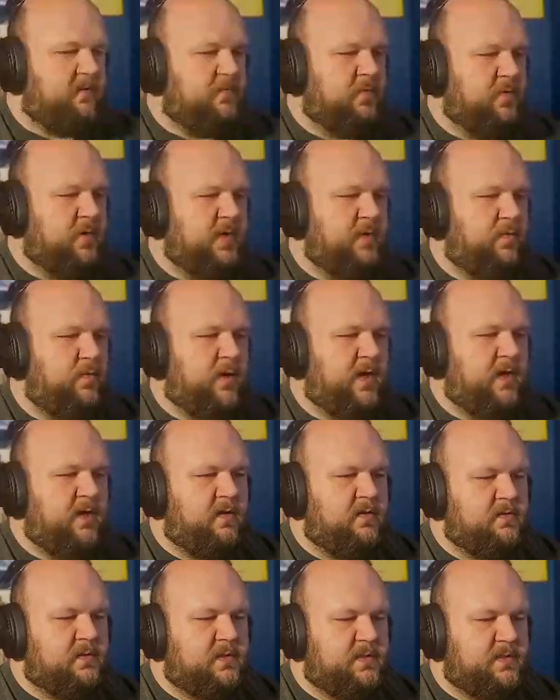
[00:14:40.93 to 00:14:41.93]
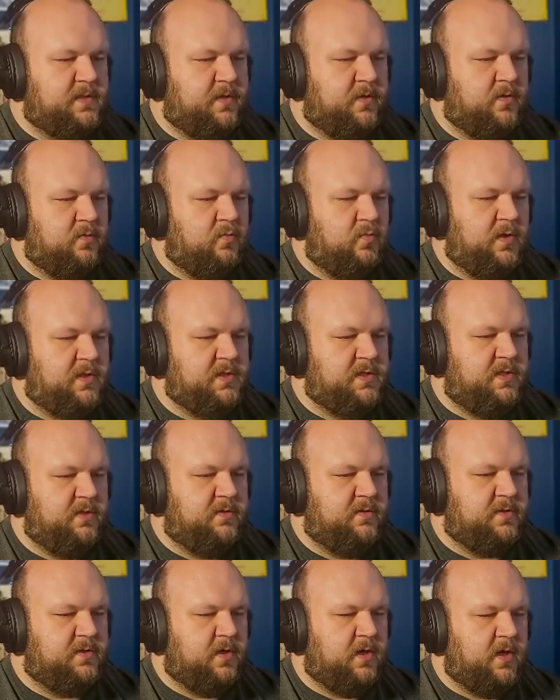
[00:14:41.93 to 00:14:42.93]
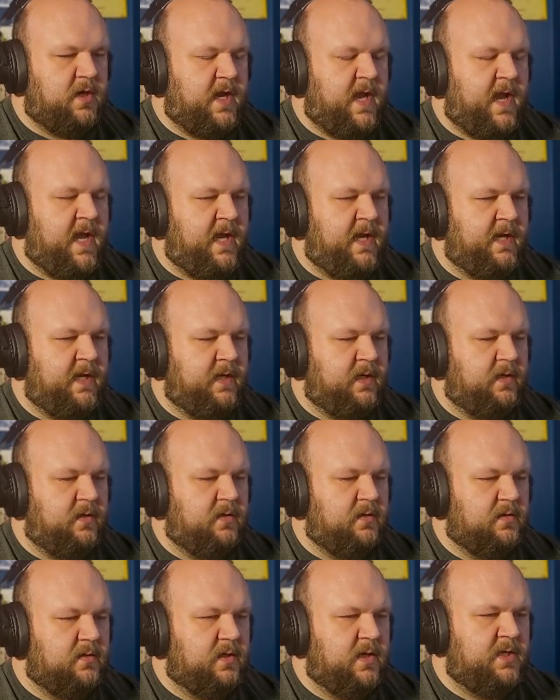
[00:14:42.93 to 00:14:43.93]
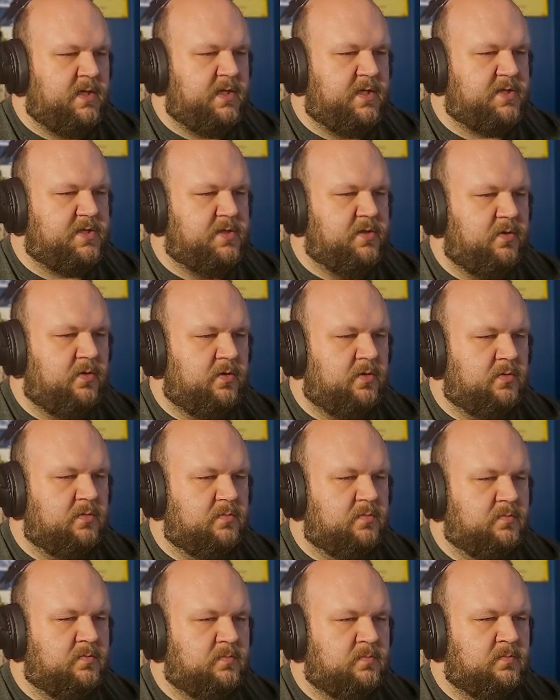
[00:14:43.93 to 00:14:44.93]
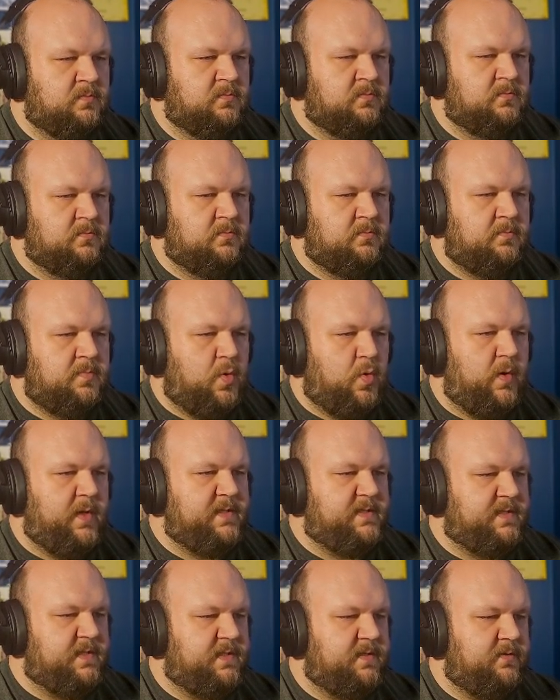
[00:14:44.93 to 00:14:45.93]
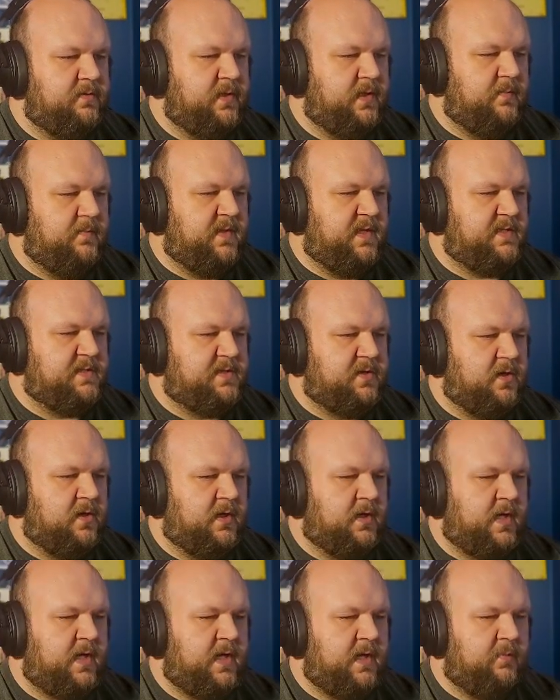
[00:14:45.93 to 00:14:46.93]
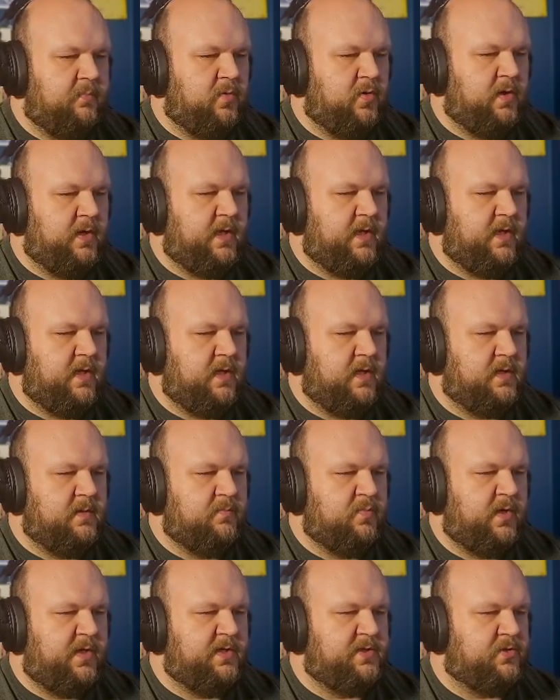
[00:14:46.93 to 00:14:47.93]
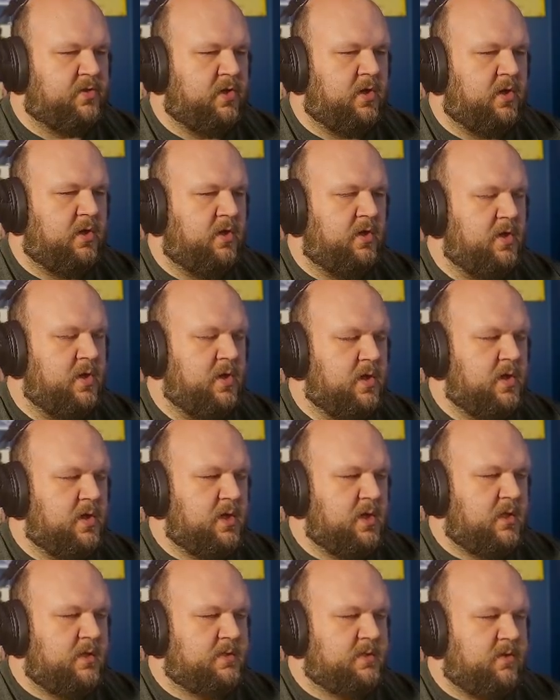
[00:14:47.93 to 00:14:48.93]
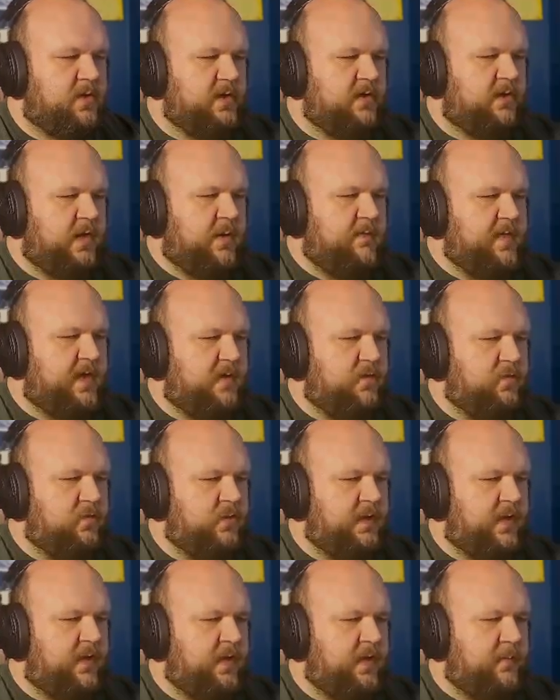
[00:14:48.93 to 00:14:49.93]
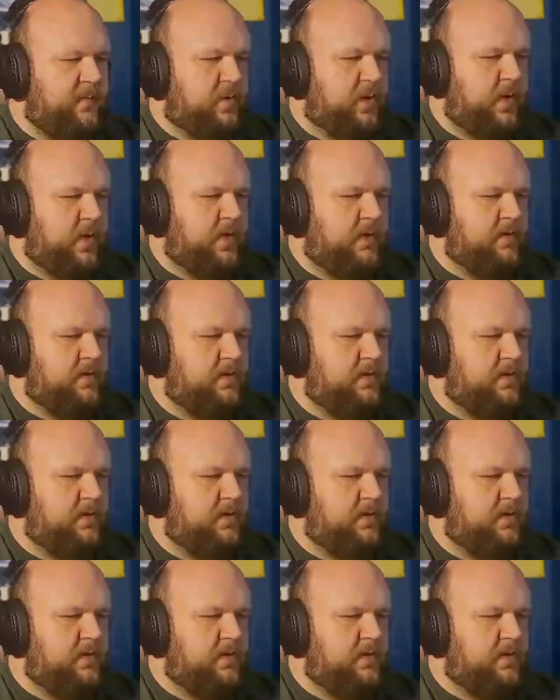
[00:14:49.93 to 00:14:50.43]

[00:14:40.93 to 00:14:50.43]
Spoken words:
pretty well, so once you start adding additional points into them, they start getting pretty strong. Let's go ahead and grab that cooldown upgrade.